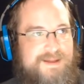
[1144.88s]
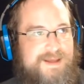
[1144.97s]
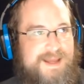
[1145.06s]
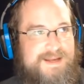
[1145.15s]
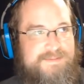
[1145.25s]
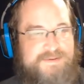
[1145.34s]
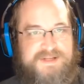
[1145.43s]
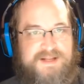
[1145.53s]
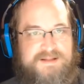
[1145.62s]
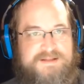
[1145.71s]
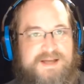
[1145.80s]

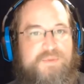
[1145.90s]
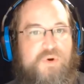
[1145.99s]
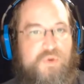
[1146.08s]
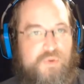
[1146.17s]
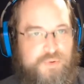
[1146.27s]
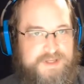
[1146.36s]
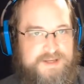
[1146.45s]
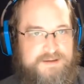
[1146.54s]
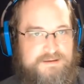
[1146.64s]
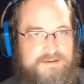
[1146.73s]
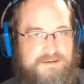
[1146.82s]
80% of the time
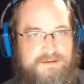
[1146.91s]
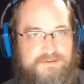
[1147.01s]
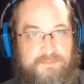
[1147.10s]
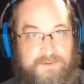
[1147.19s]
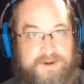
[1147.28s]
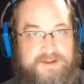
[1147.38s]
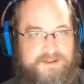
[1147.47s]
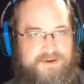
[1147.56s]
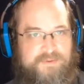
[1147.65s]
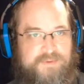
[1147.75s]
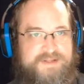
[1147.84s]
holding one of the
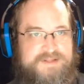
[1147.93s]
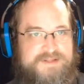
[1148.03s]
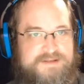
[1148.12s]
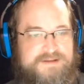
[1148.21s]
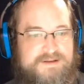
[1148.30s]
little ones